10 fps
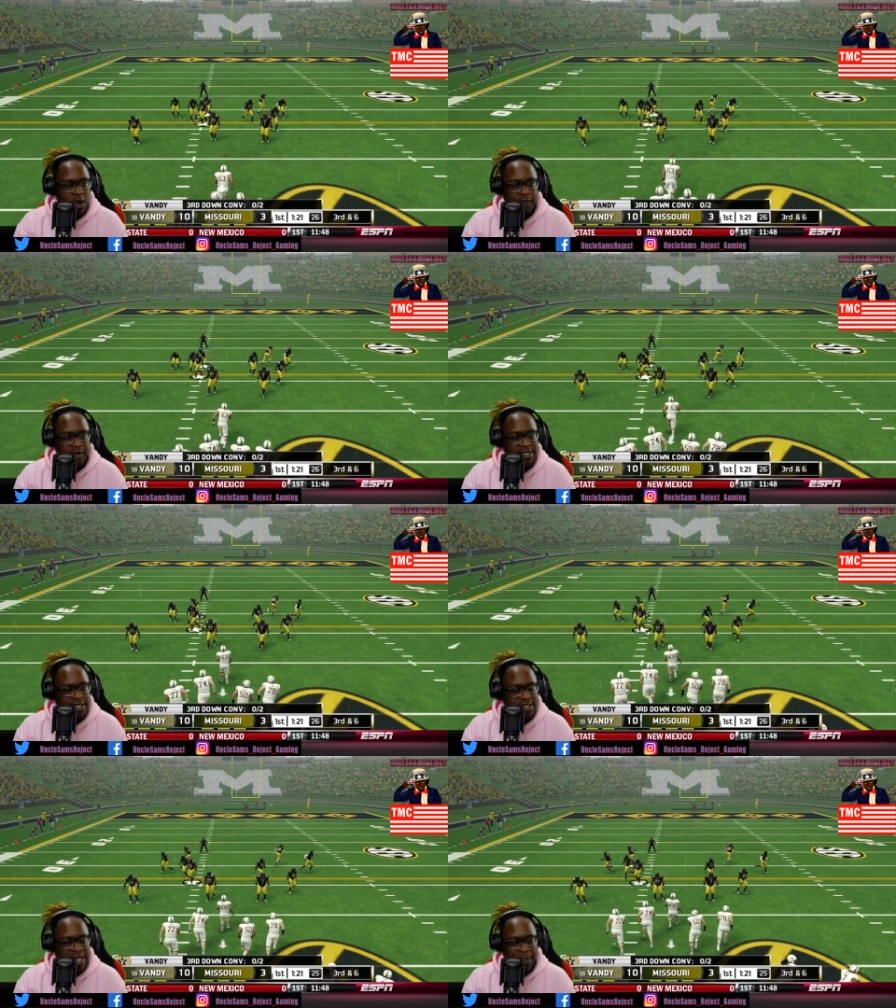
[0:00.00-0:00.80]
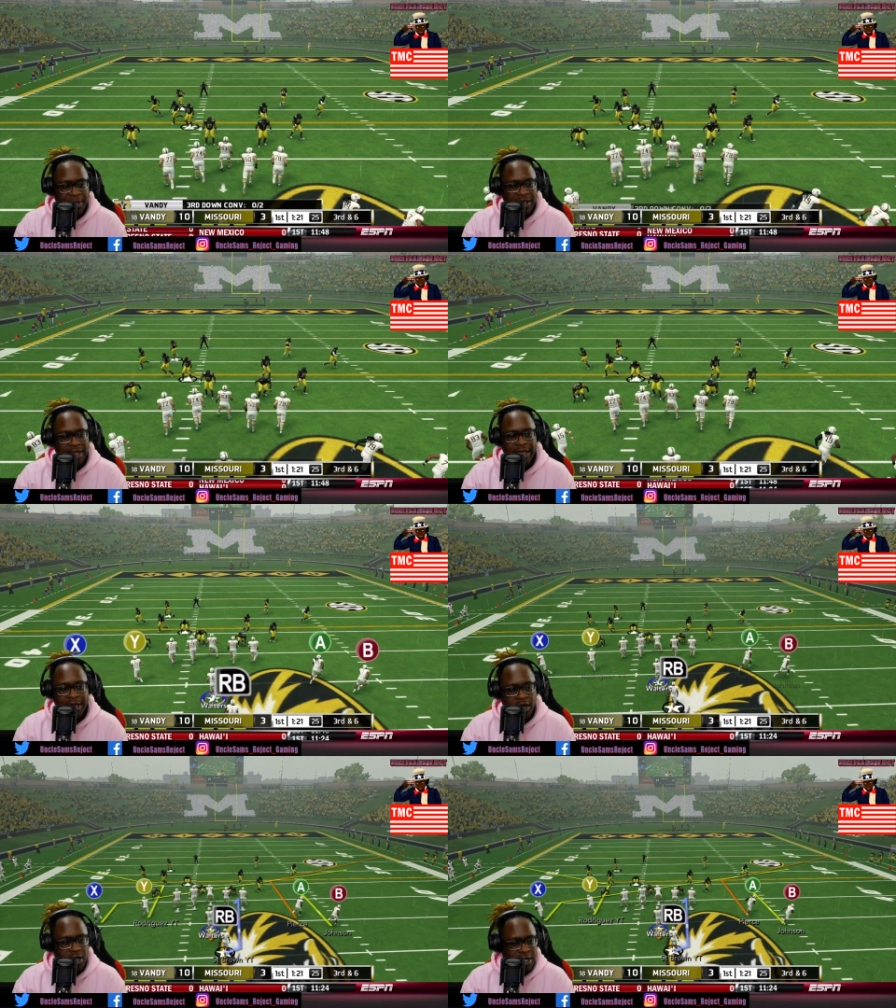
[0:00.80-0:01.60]
Offense has not been
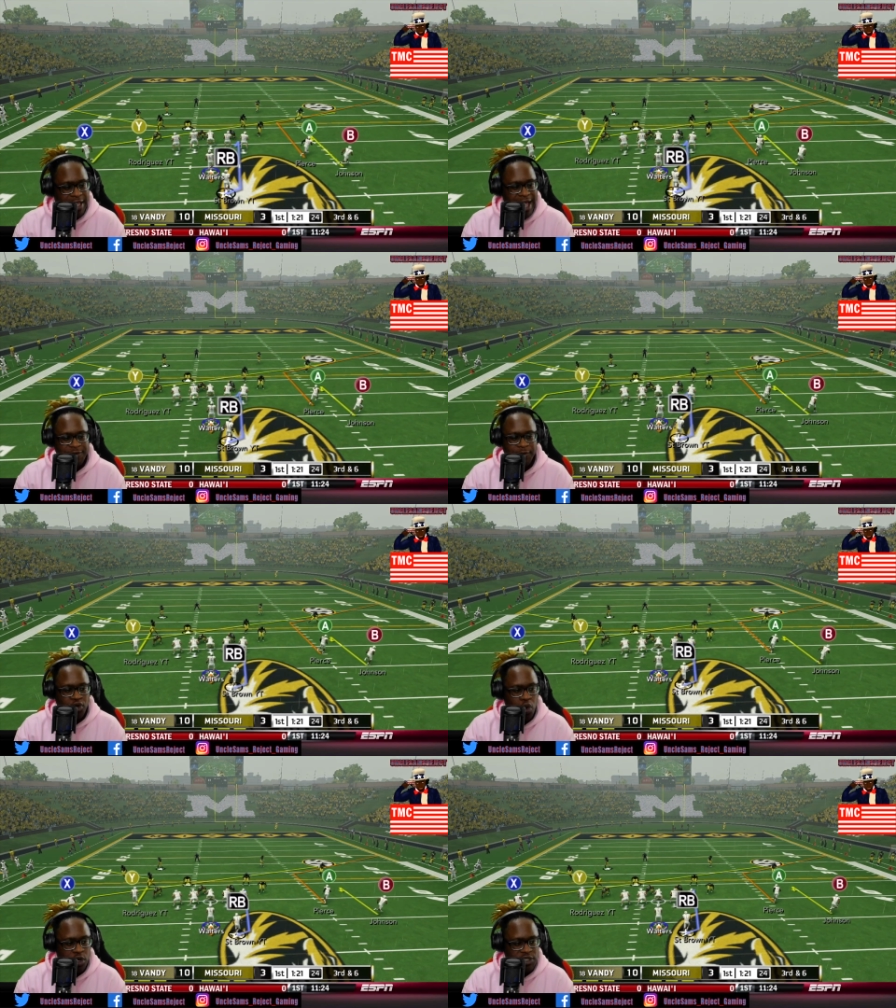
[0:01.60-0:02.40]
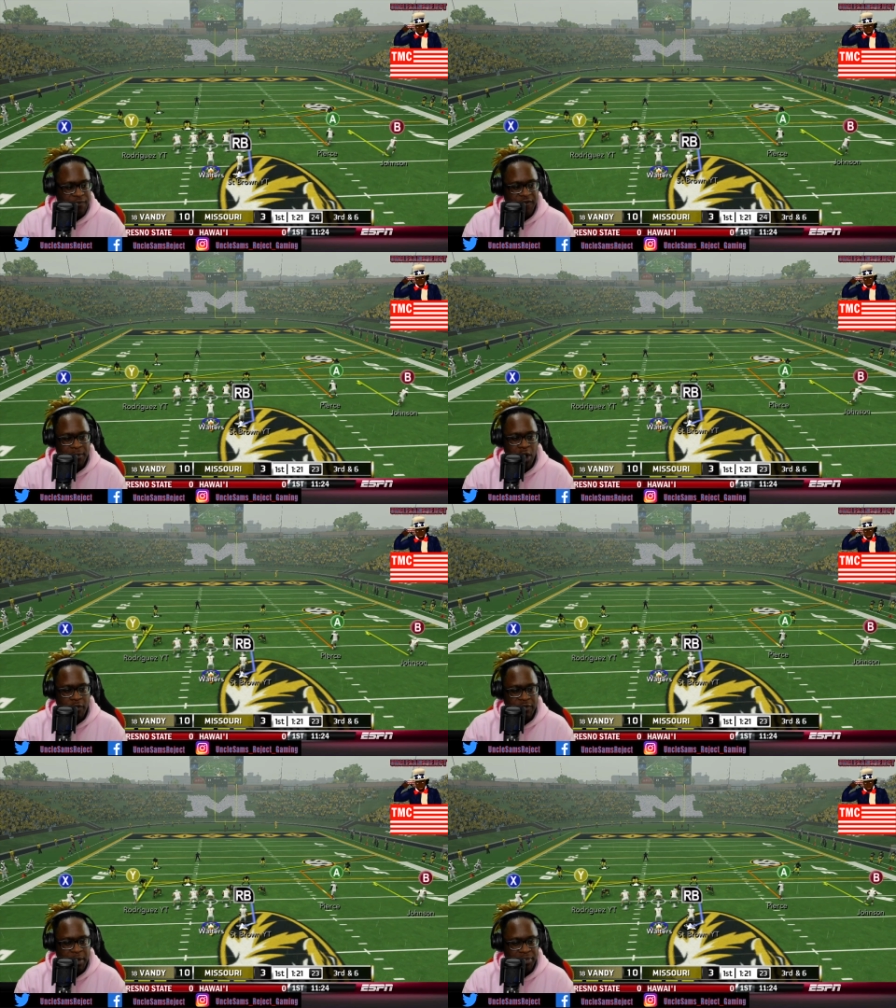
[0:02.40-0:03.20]
looking good the last few quarters of
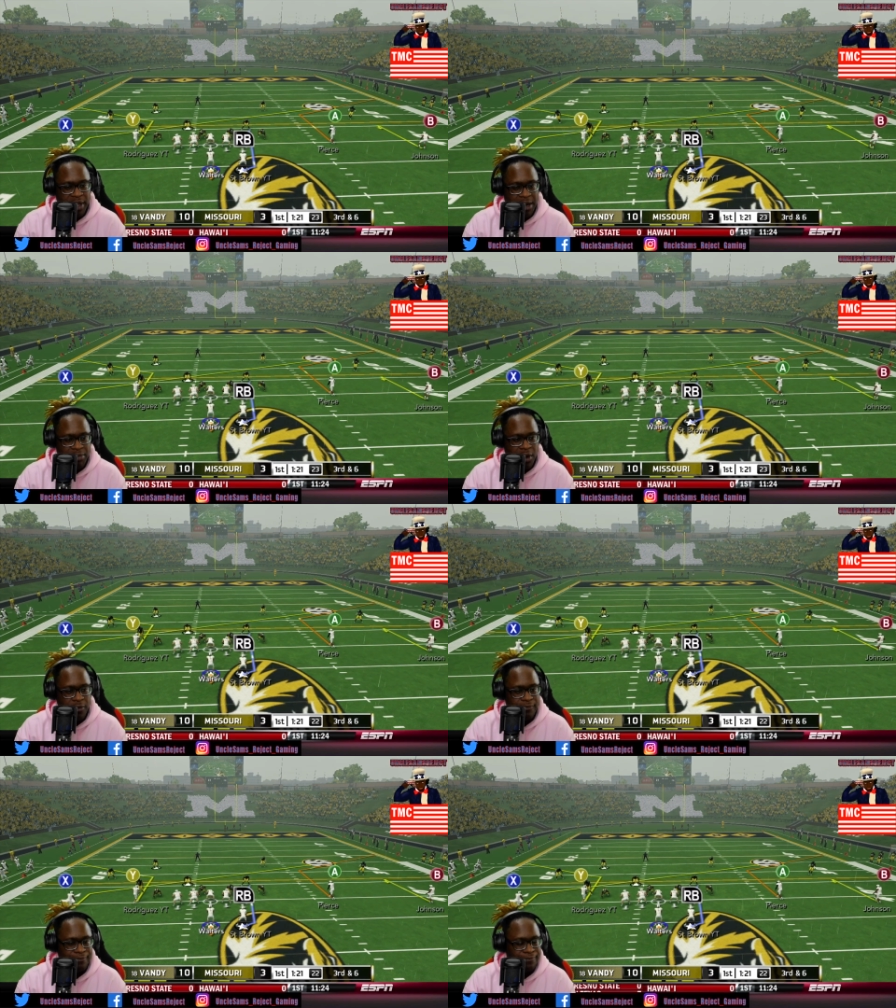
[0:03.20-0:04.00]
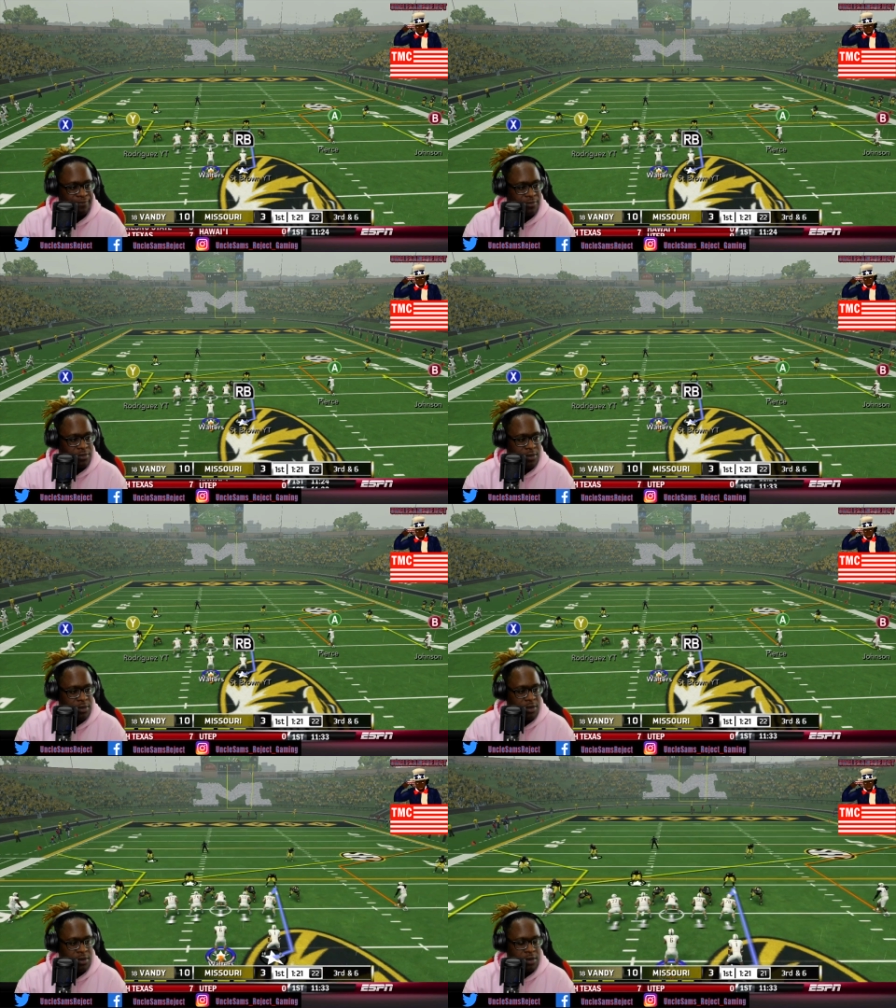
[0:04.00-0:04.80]
football we've been playing, bro.
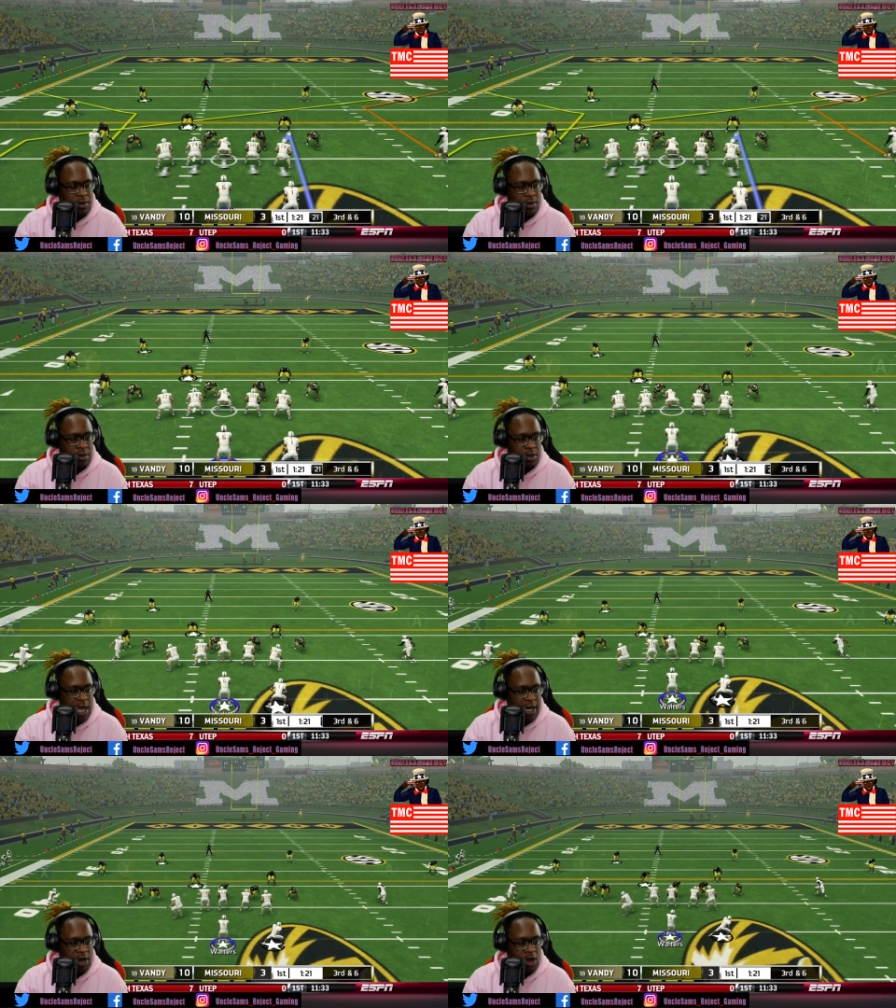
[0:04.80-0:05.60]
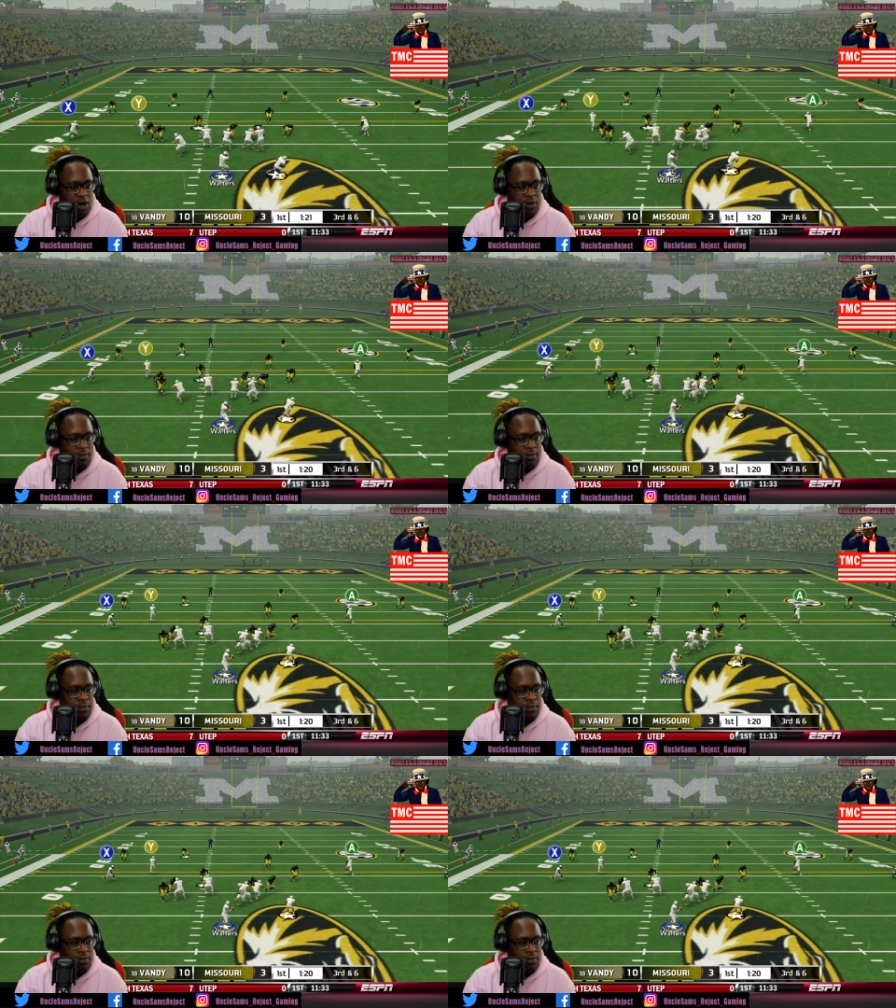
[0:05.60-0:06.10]
Not at all.